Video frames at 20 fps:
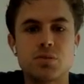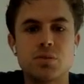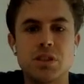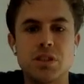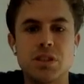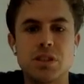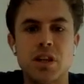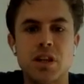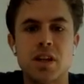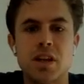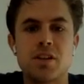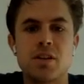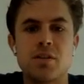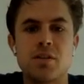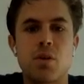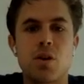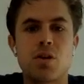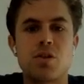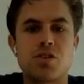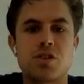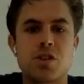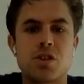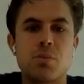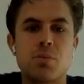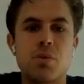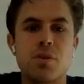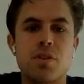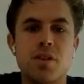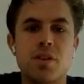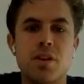We signed a partnership
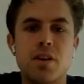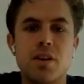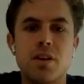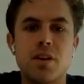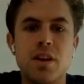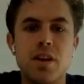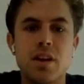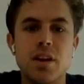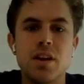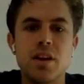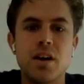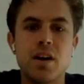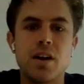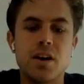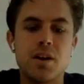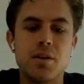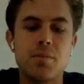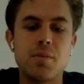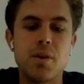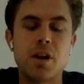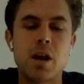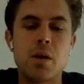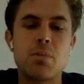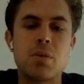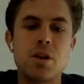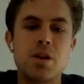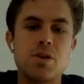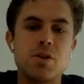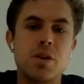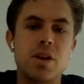with a
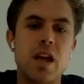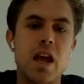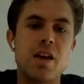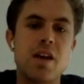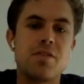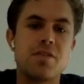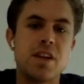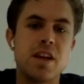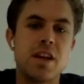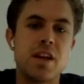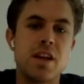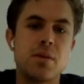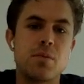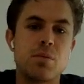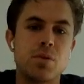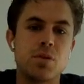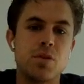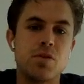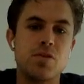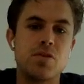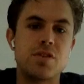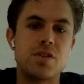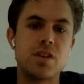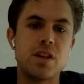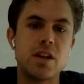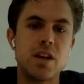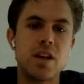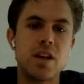company doing FDA-approved